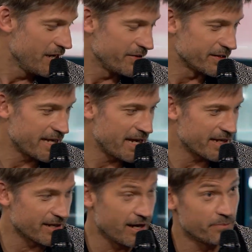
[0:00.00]
the
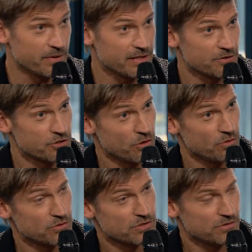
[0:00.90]
tatting up uh,
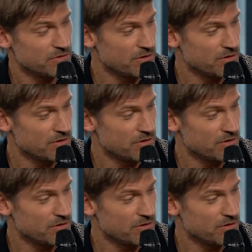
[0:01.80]
shows